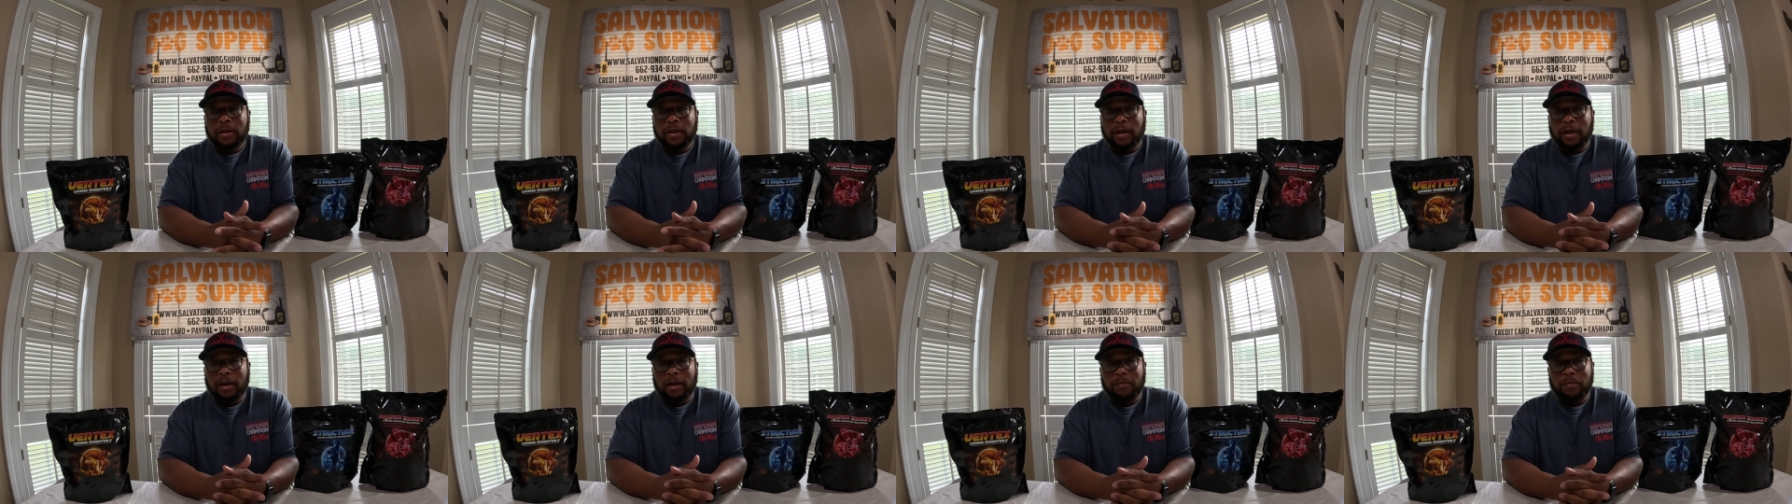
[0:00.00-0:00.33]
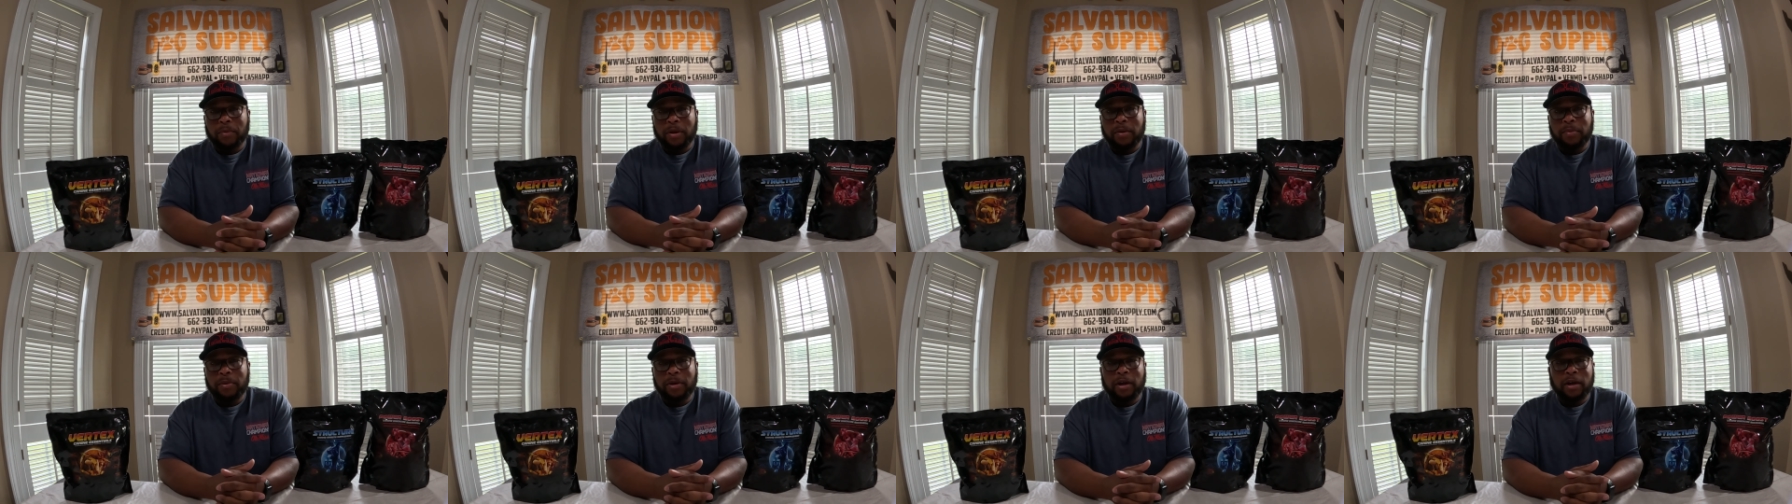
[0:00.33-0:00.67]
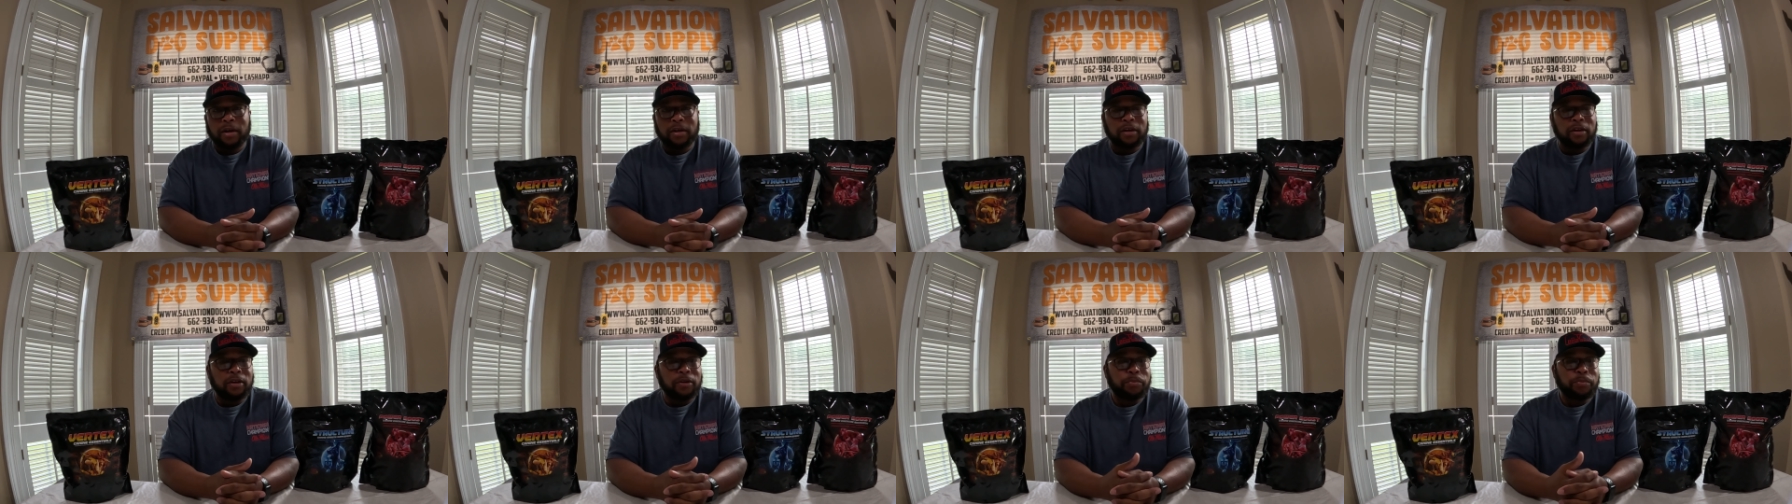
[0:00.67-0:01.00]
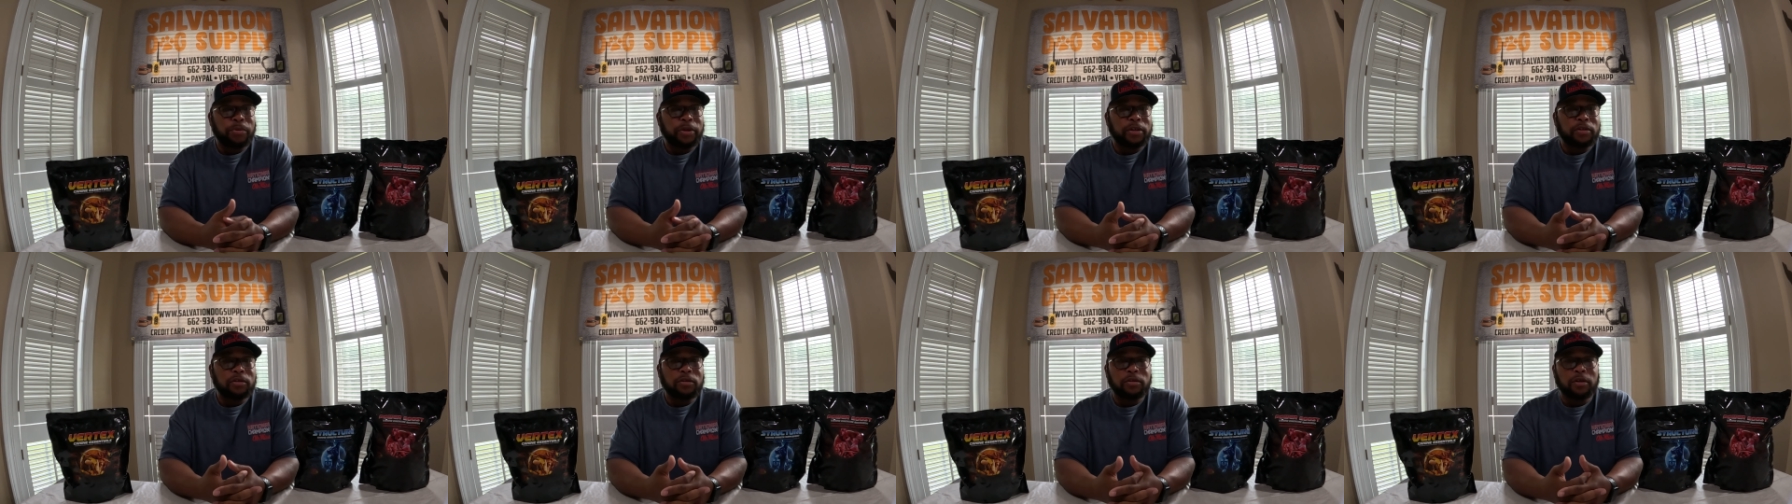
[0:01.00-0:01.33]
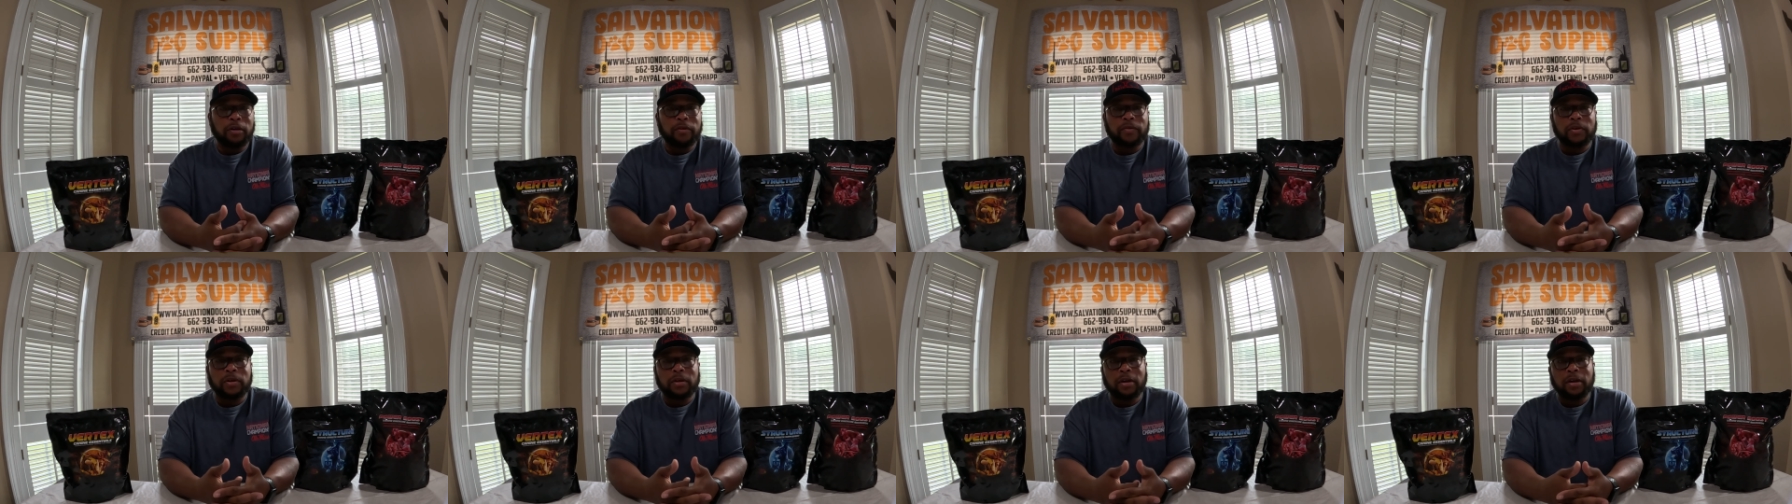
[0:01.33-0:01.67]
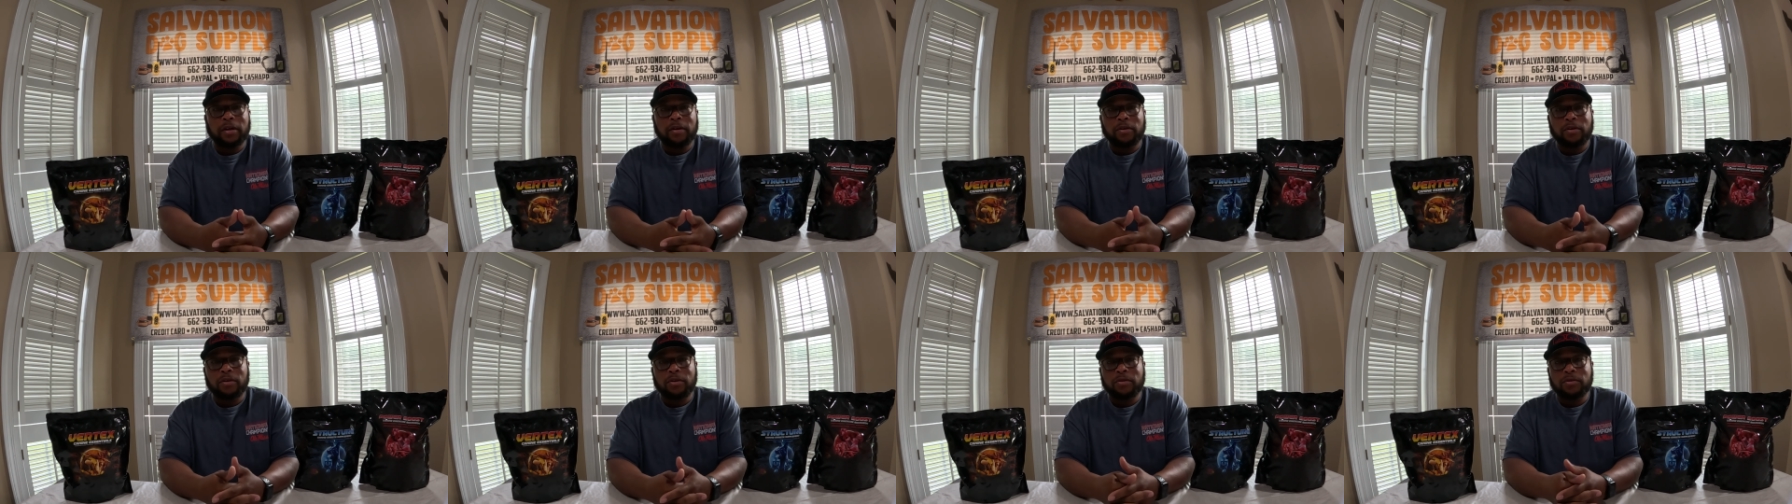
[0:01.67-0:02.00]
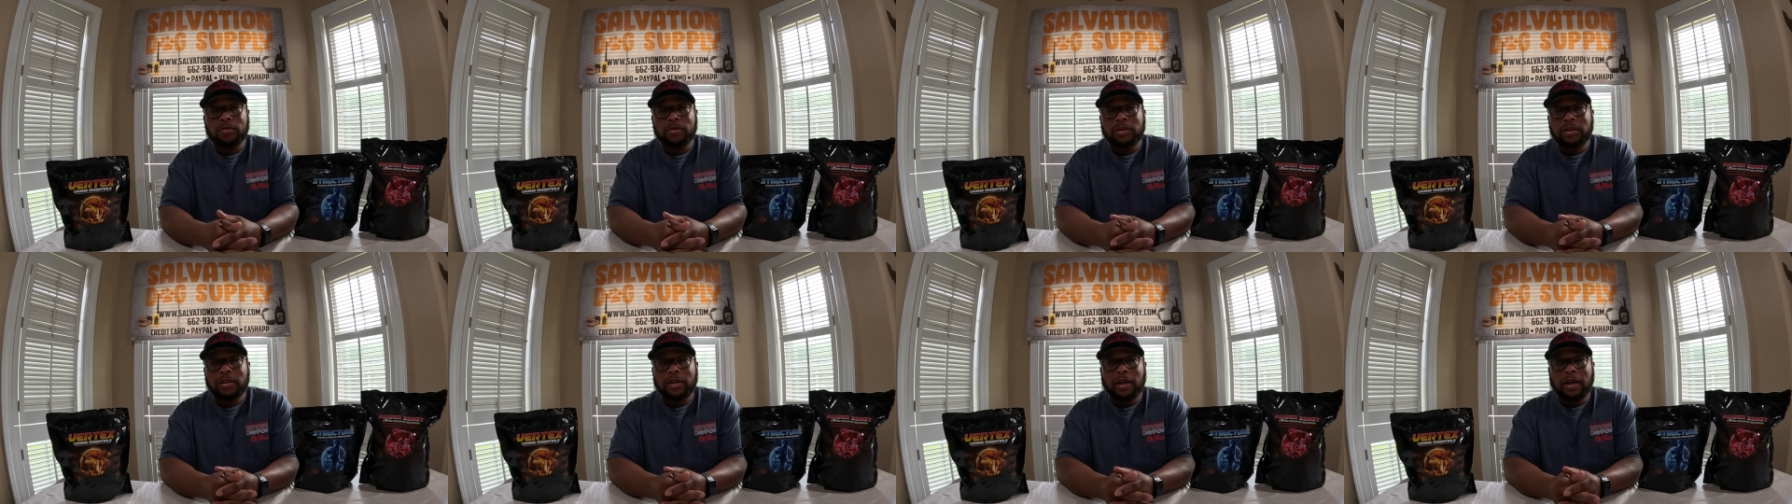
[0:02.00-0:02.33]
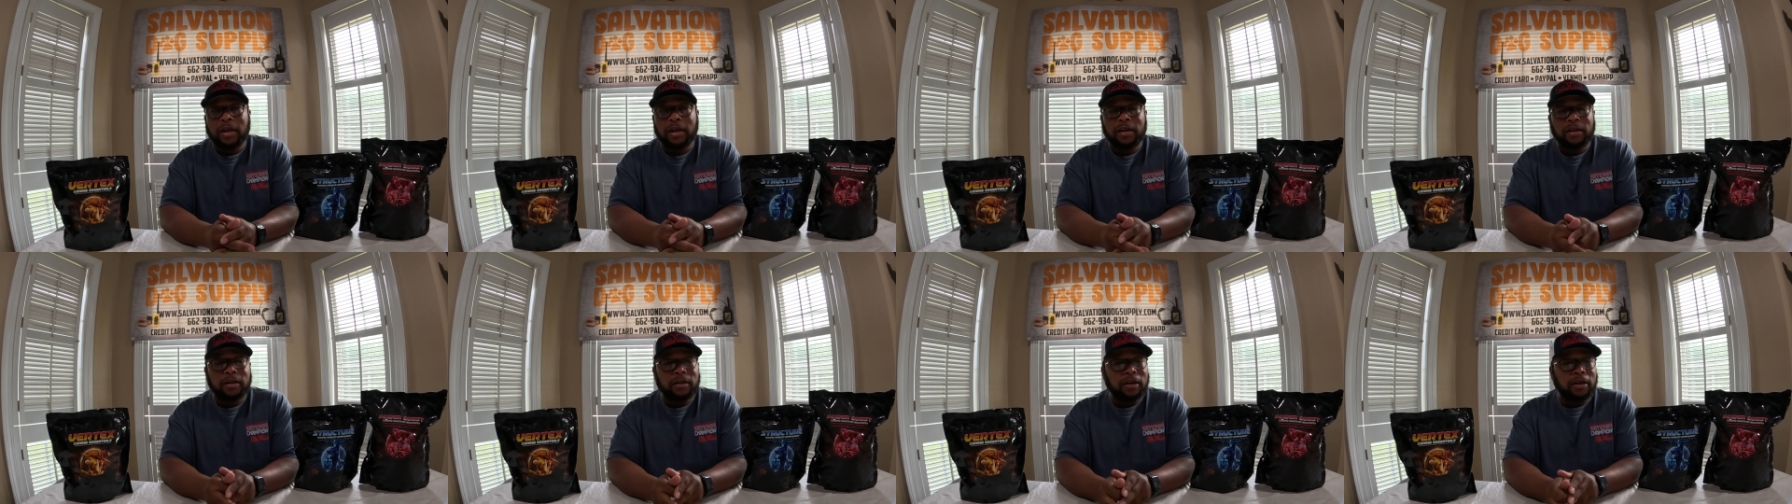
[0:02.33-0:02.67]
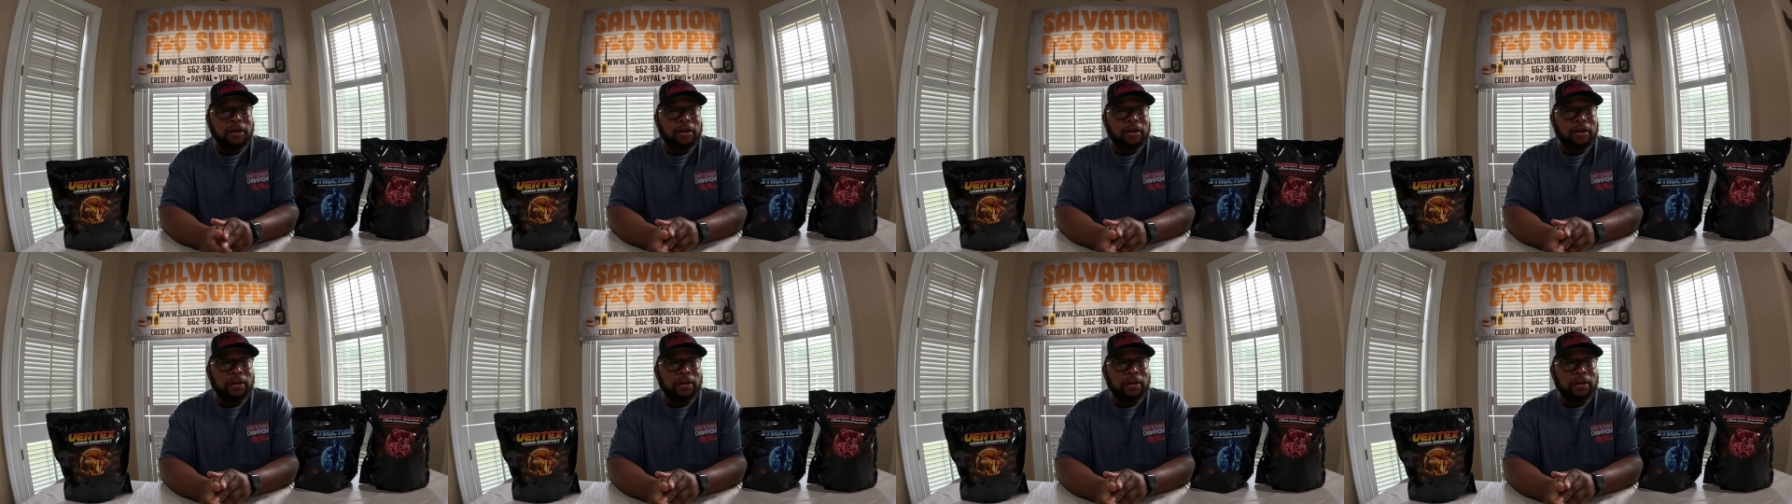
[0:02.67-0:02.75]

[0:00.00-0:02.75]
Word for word: Uh, maybe I get a picture of her later on today and,